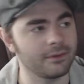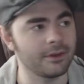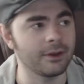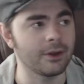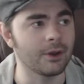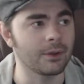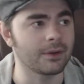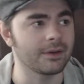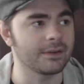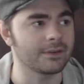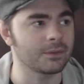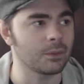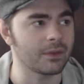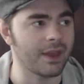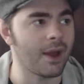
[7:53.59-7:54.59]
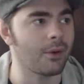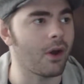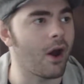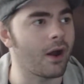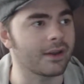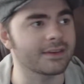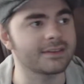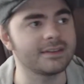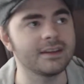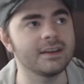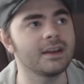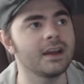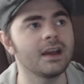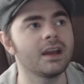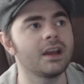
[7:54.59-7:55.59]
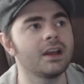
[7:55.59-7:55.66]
You know, because without honesty,